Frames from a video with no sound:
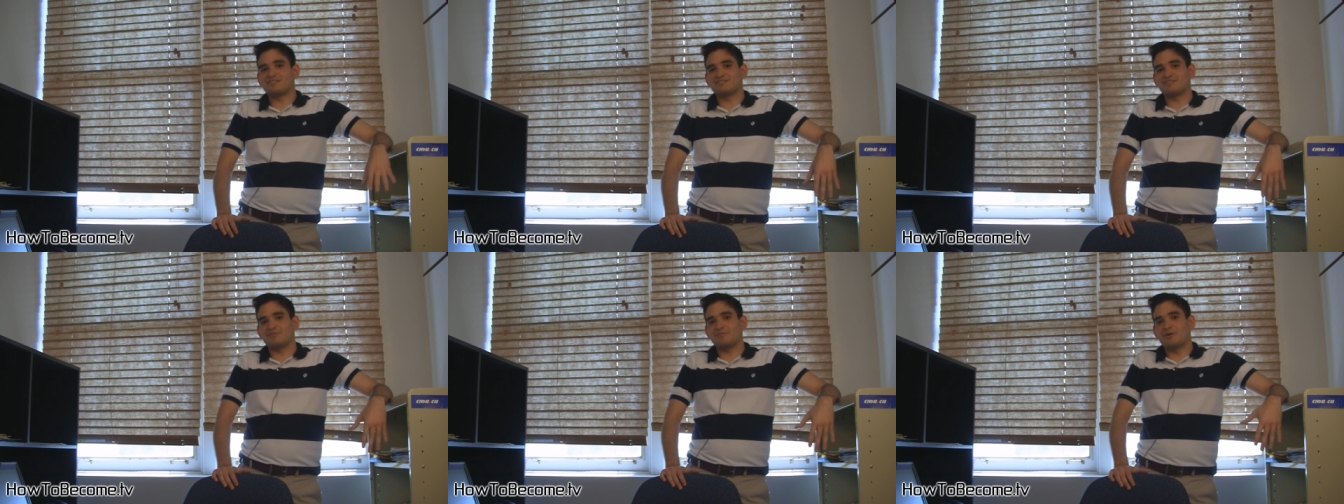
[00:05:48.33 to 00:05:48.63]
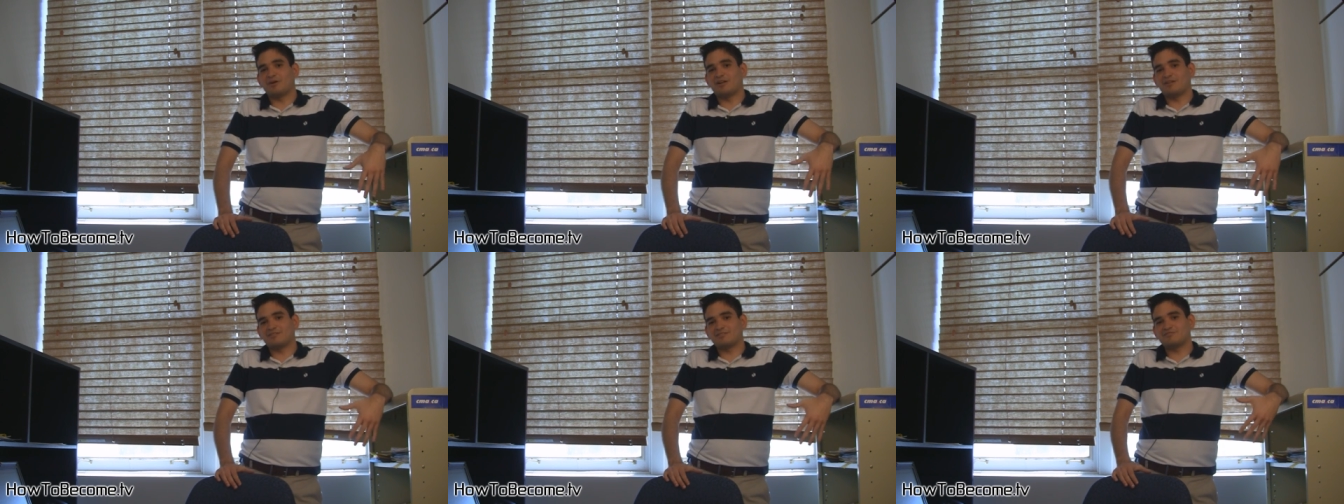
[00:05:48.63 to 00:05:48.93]
come
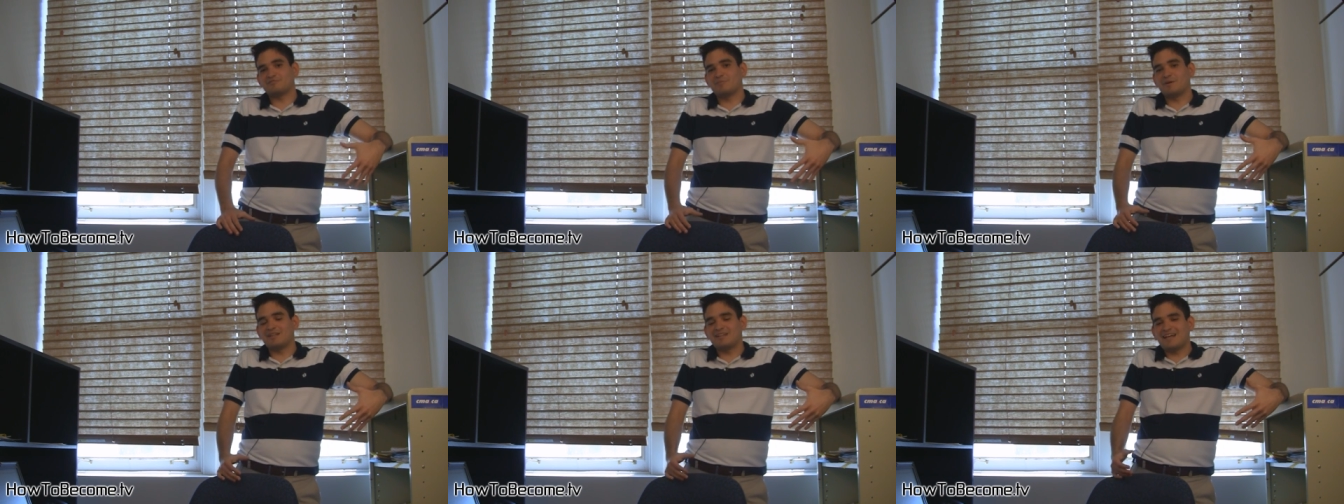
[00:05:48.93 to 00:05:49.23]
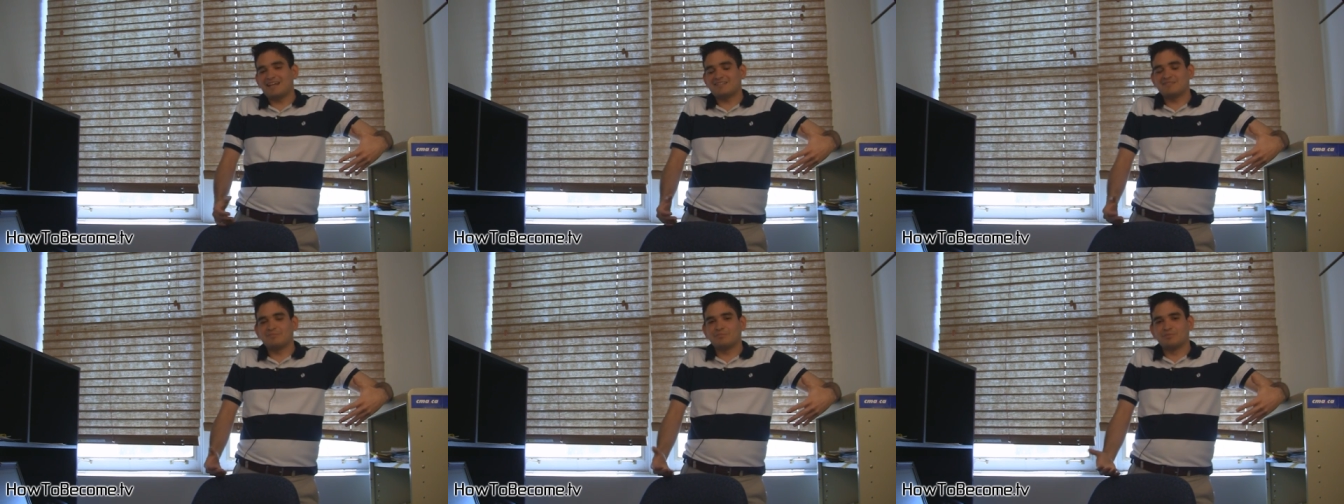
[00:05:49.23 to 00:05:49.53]
on, it's my
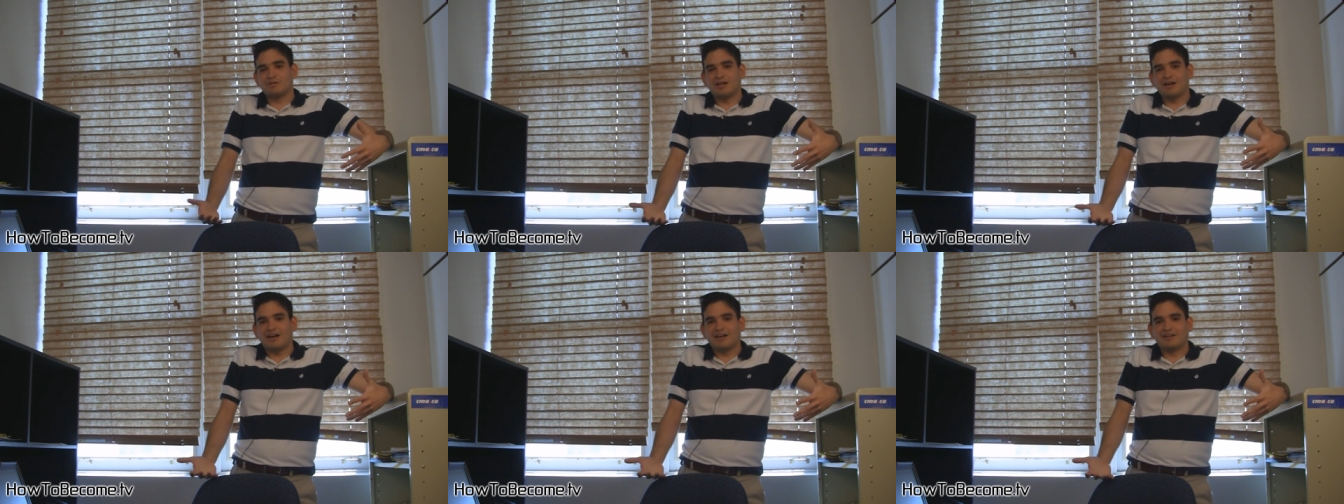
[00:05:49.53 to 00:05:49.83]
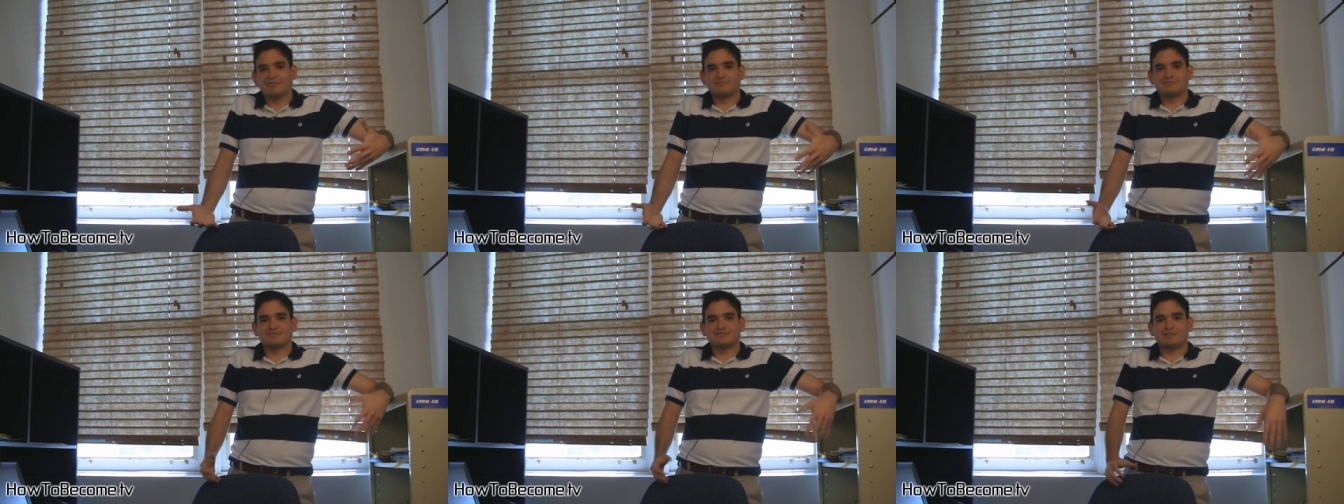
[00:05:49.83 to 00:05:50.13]
Latin blood.
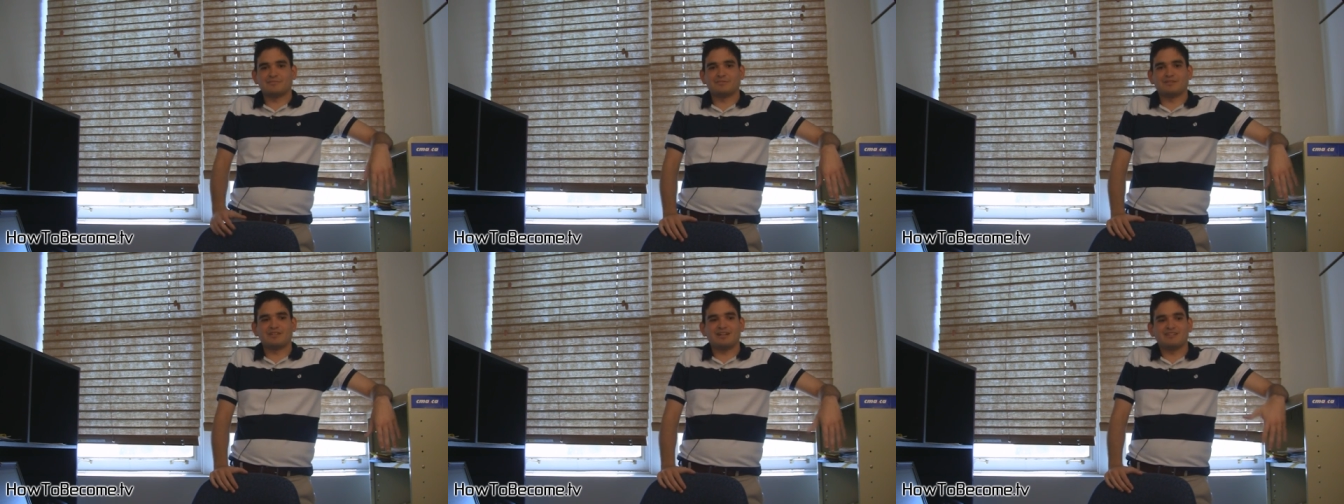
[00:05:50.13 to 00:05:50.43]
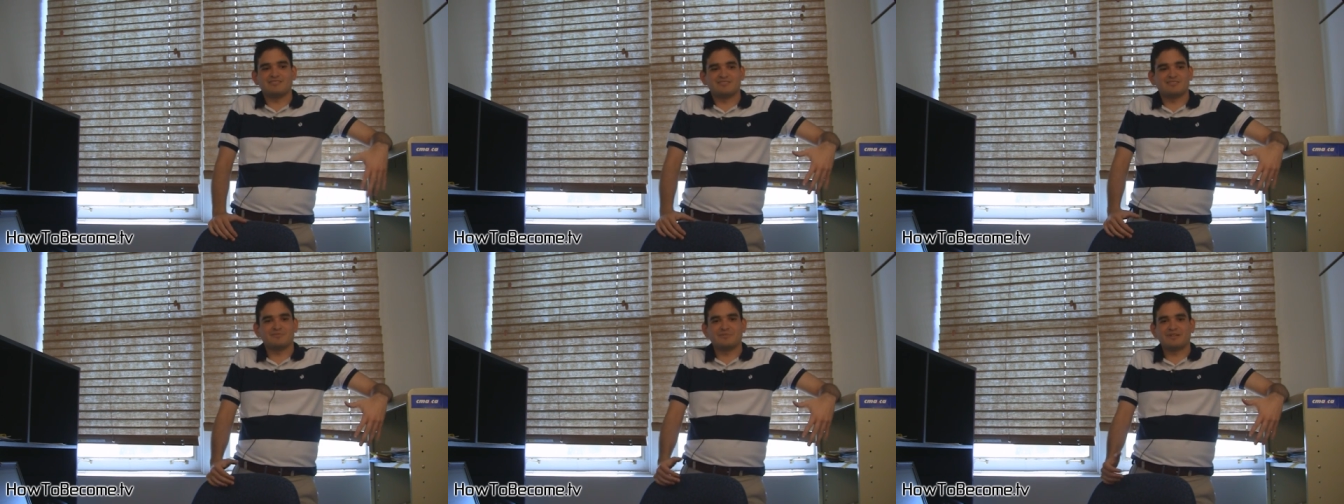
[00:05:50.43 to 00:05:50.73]
I'm, I'm a
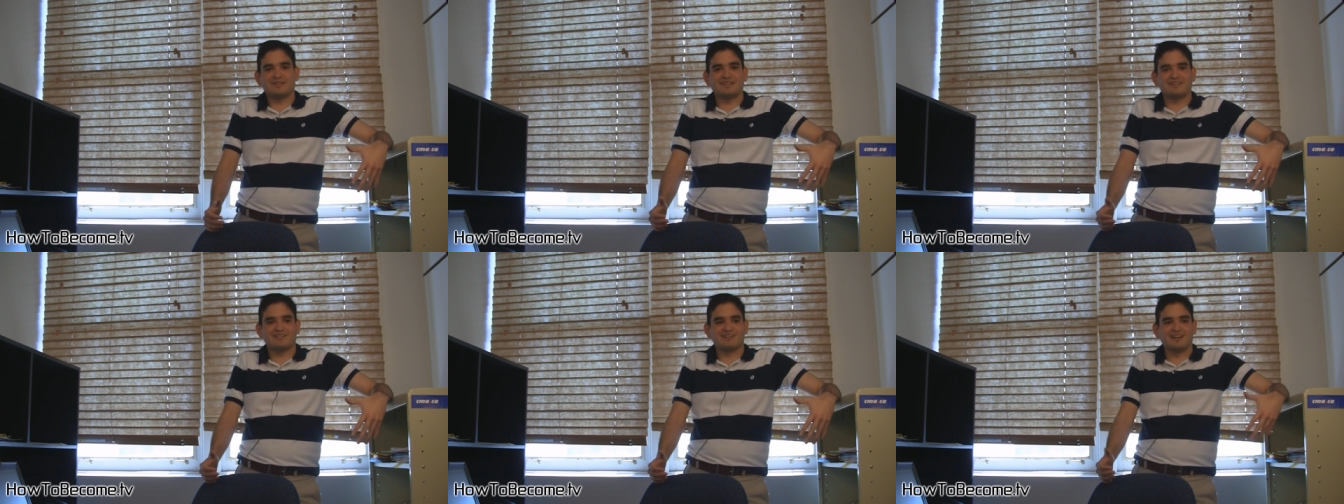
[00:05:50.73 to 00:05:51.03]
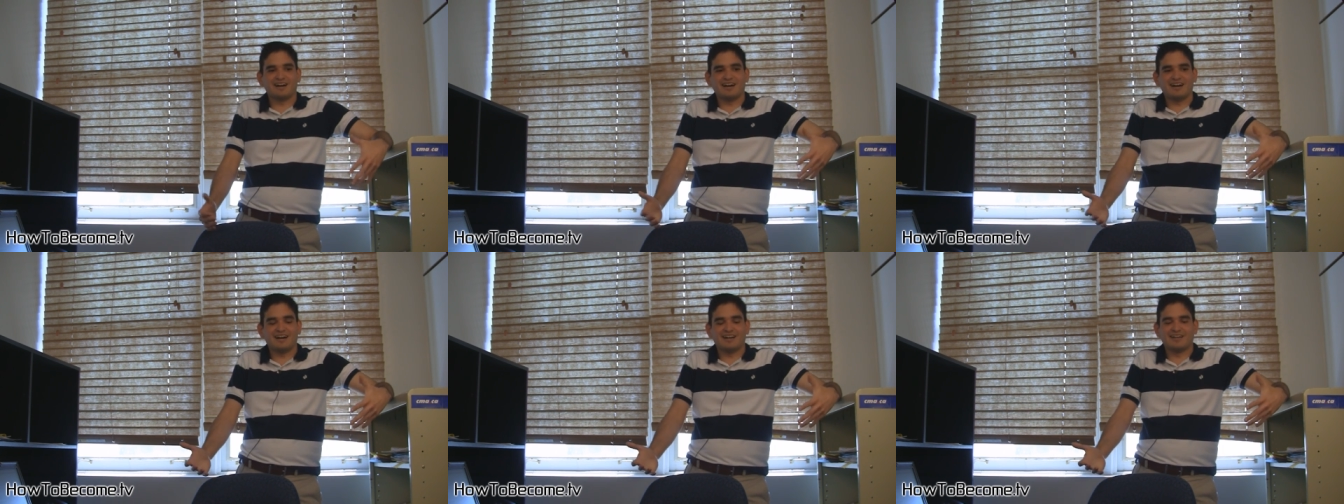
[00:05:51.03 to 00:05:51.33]
Latin American
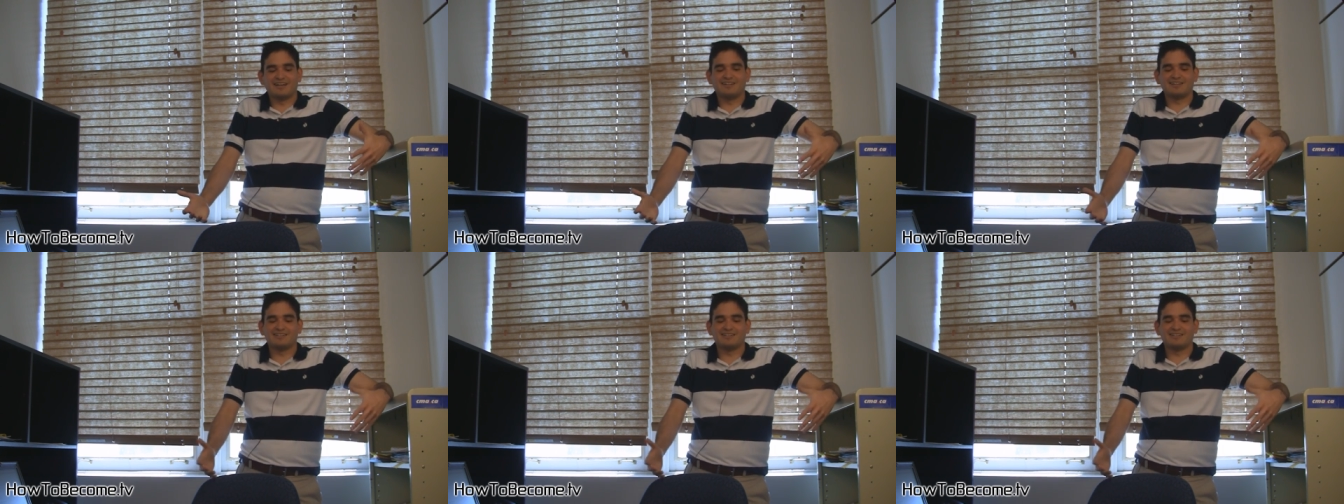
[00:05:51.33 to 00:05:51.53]
guy.